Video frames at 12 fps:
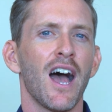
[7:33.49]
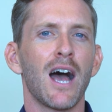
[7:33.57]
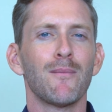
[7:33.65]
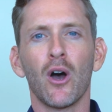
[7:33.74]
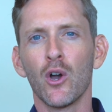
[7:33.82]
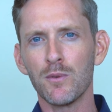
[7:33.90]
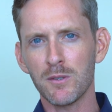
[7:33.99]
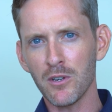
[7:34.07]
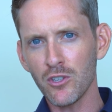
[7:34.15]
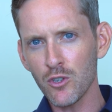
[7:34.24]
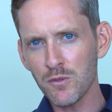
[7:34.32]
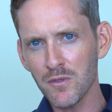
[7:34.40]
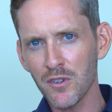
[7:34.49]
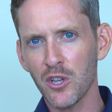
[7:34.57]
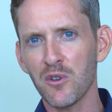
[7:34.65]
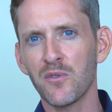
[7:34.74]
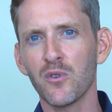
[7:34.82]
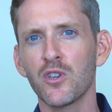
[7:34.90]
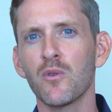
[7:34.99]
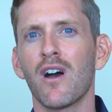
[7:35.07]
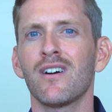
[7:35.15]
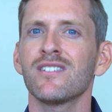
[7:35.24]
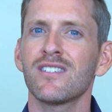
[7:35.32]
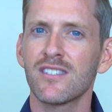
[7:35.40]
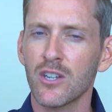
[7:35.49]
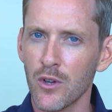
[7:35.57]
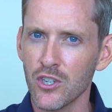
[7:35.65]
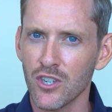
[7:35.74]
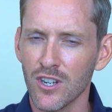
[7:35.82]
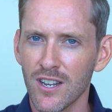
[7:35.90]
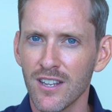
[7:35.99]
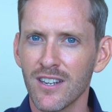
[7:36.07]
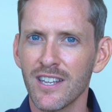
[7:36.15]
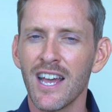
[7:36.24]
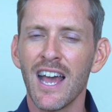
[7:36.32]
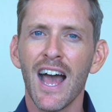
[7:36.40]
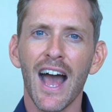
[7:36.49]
I hope it's been a useful video for you, answers the question clearly.